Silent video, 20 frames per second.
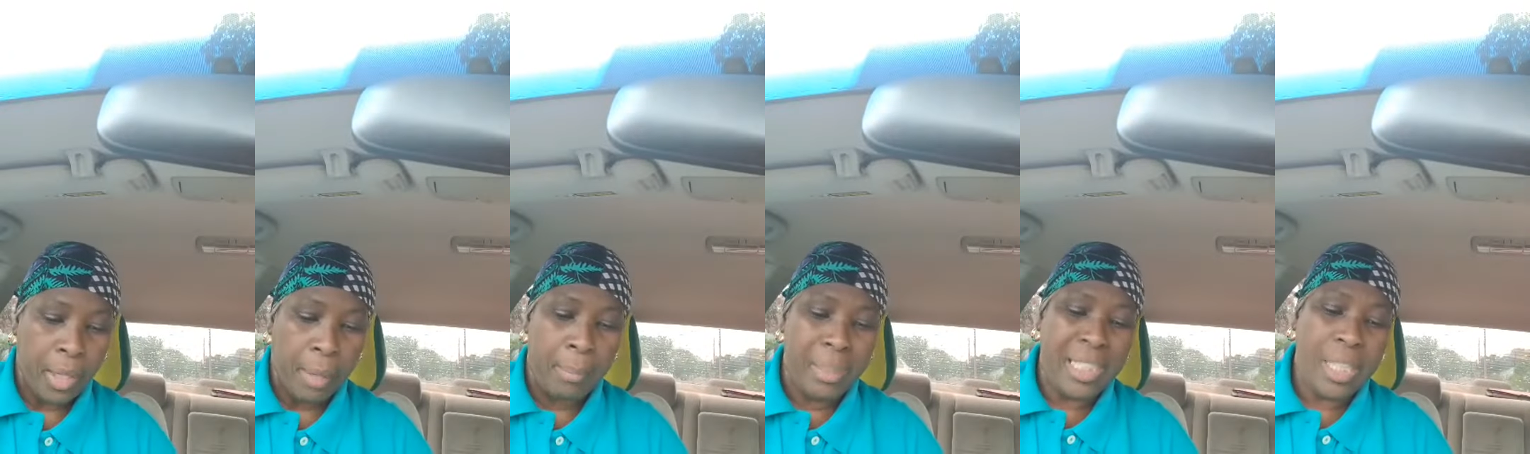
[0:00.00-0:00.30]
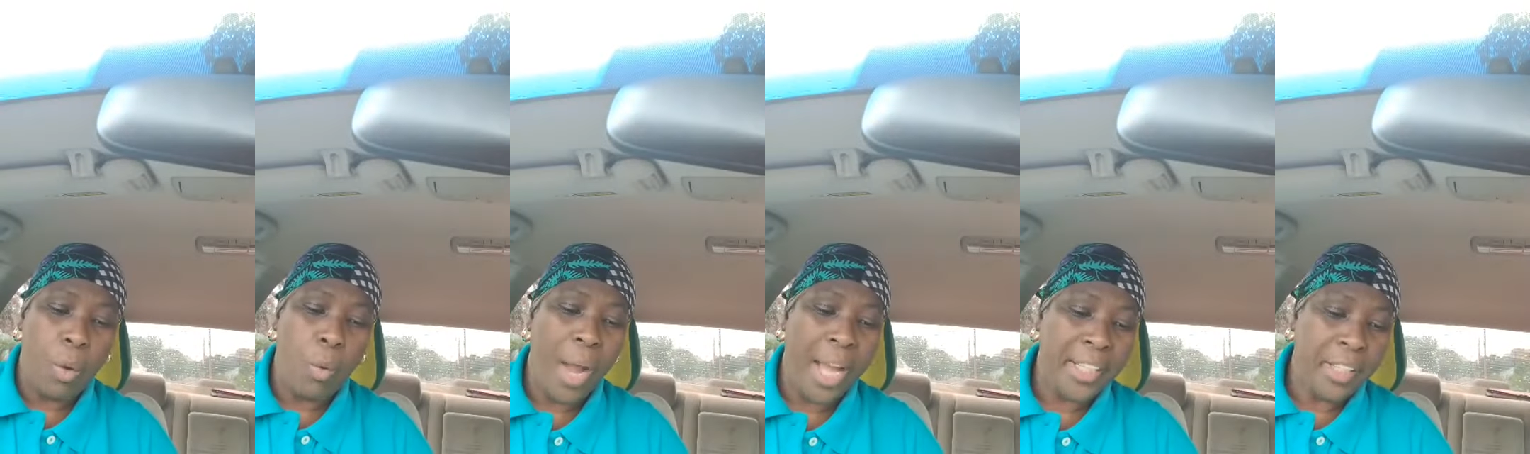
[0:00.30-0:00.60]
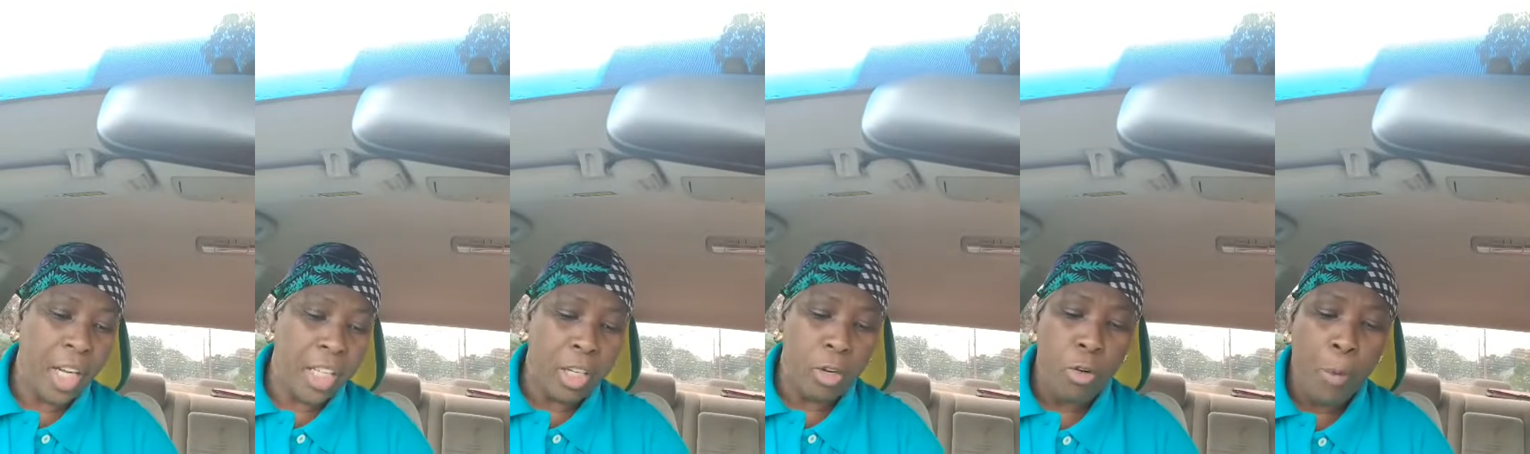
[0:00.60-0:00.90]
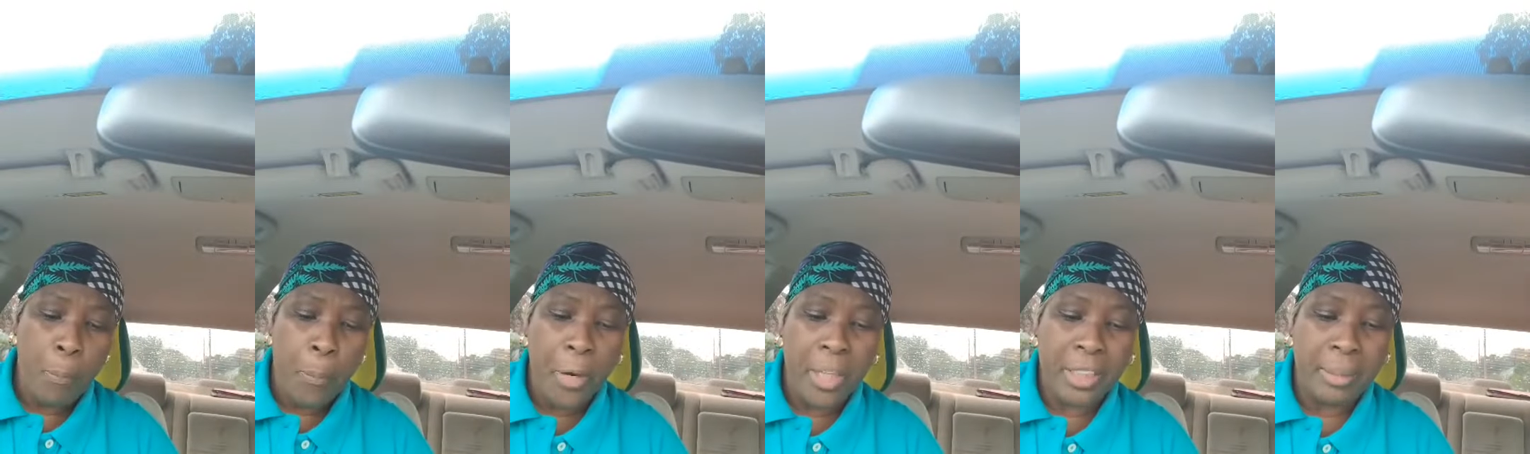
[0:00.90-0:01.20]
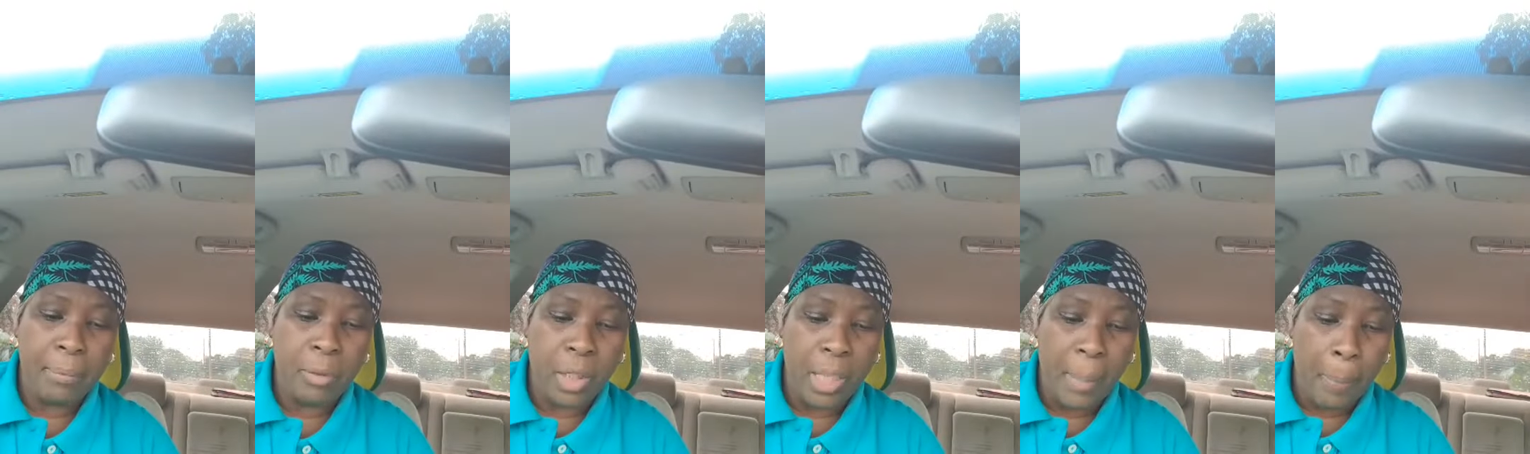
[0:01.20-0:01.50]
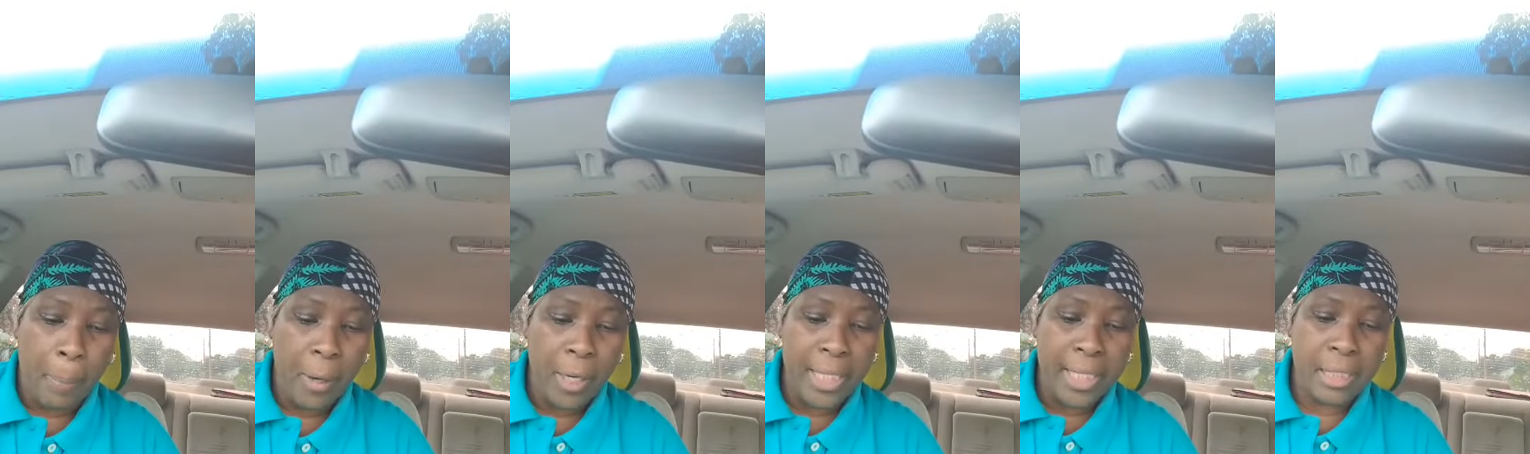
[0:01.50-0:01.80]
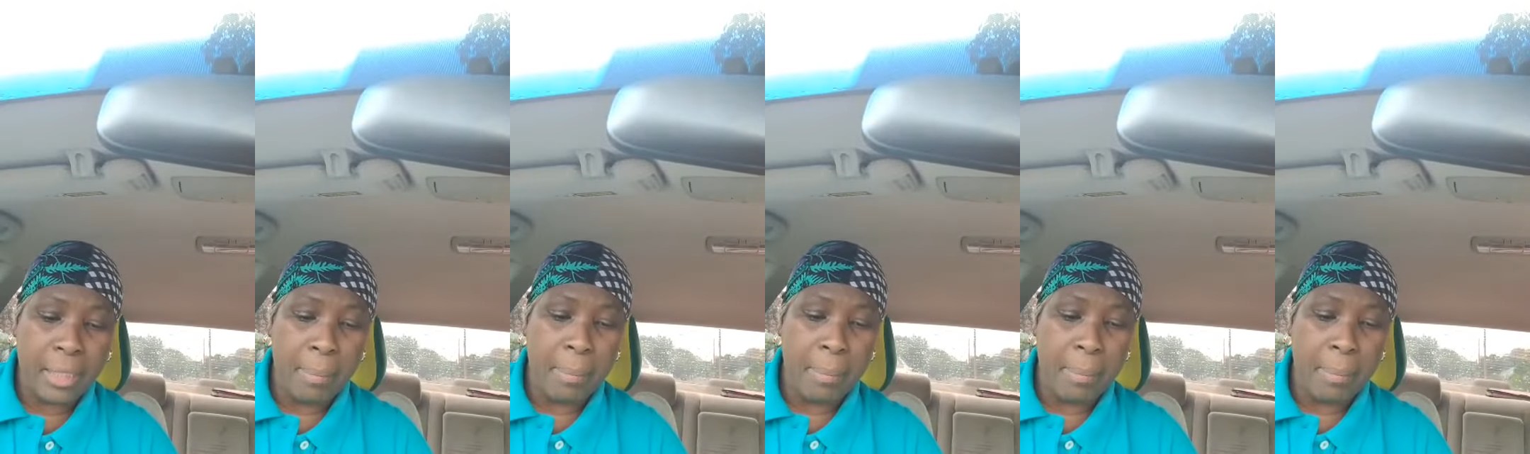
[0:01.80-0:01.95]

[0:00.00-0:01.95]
Me say, why don't you report him to the police?